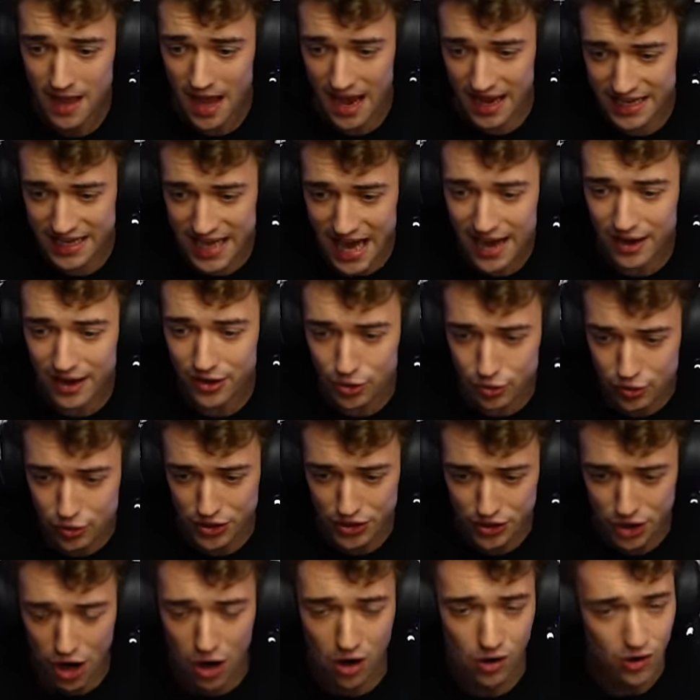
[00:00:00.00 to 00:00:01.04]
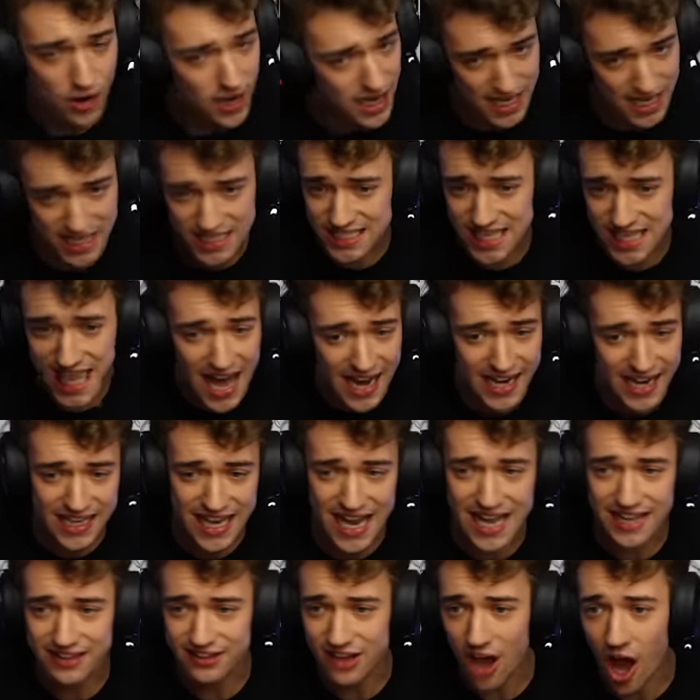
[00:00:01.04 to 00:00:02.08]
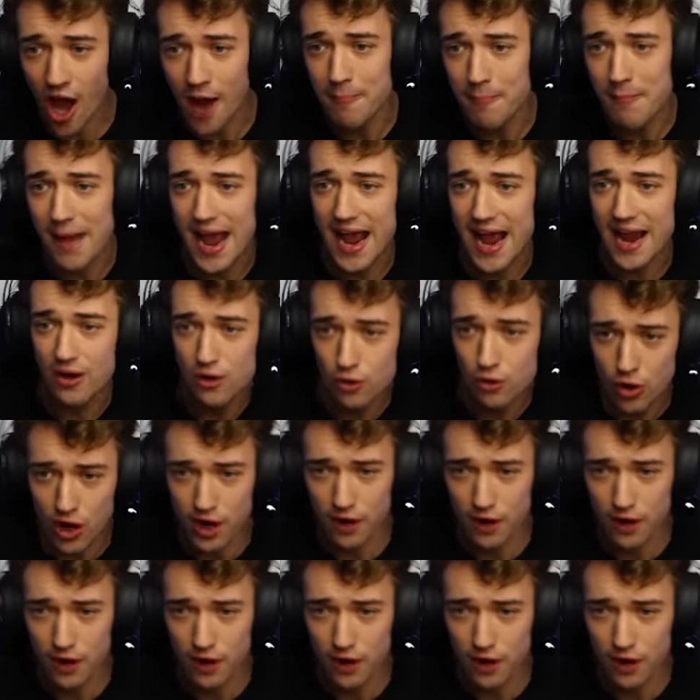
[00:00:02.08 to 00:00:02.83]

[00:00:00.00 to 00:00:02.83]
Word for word: I gotta do it, though. It's gotta get done, man.